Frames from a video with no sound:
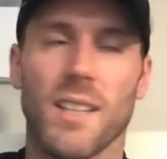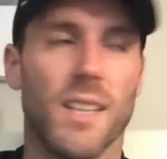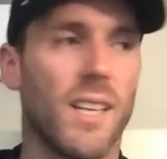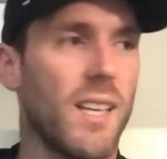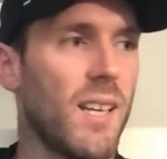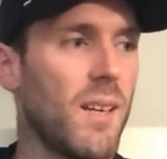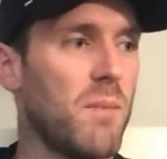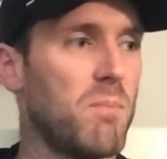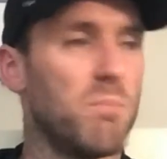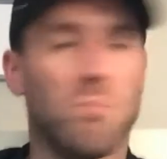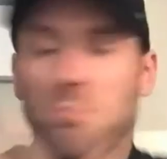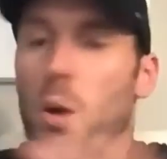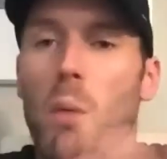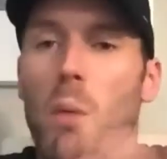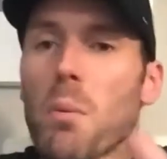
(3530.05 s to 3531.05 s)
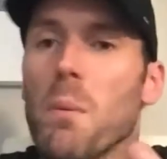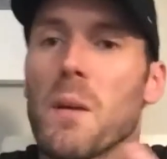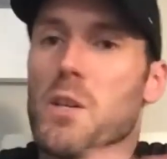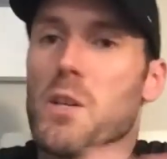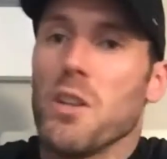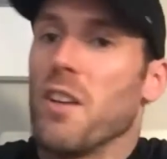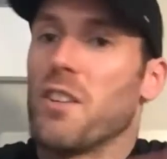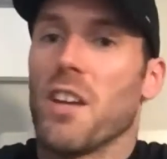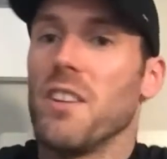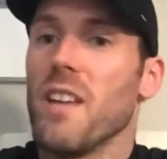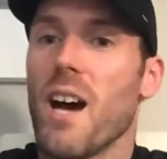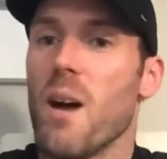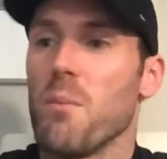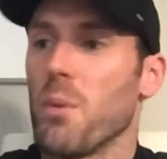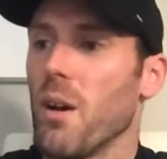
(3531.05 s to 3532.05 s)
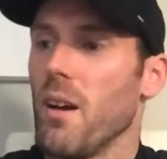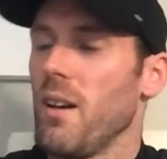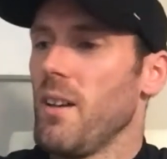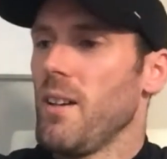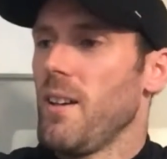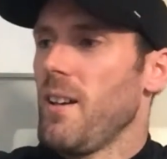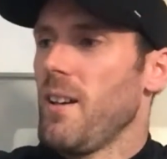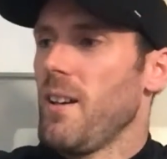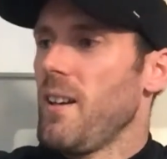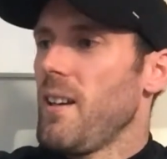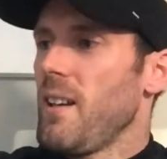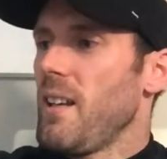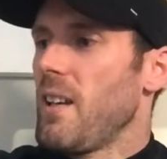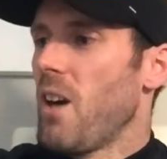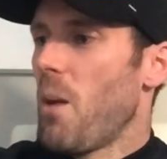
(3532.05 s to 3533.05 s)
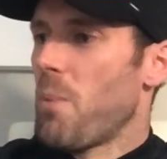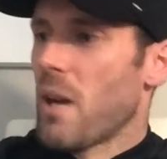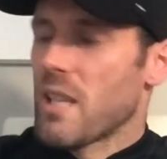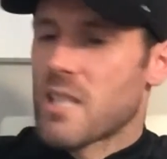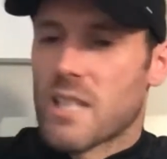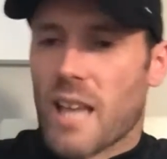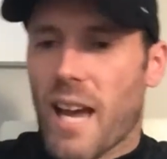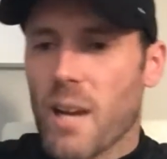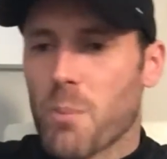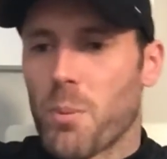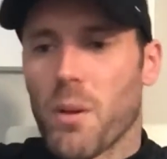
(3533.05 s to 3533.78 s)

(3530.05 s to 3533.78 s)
And probably shouldn't have done that, but got a bit of stick.